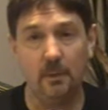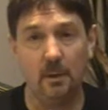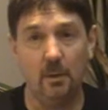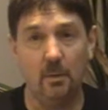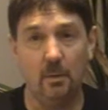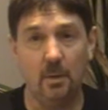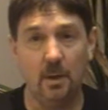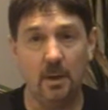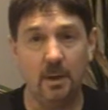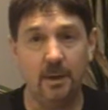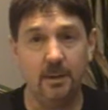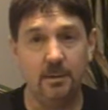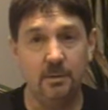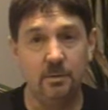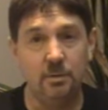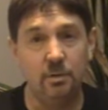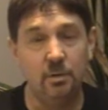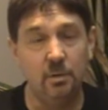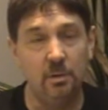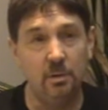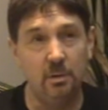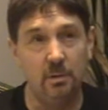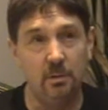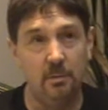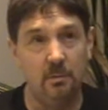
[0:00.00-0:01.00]
Okay,
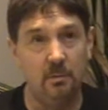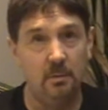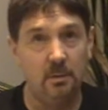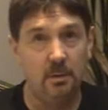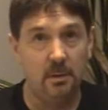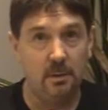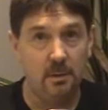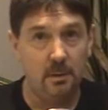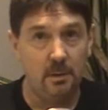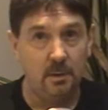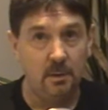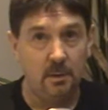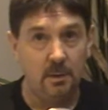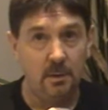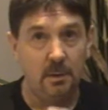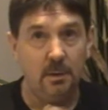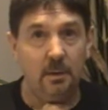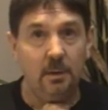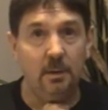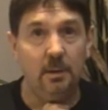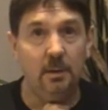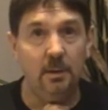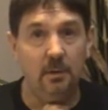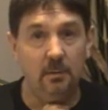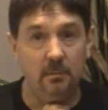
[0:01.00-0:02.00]
so
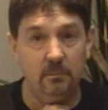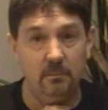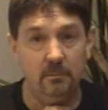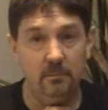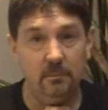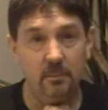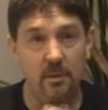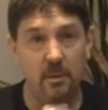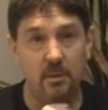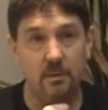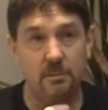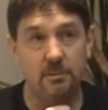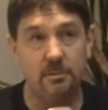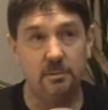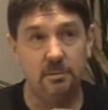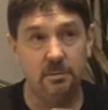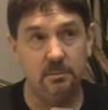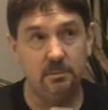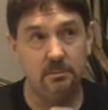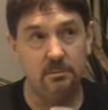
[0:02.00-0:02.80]
not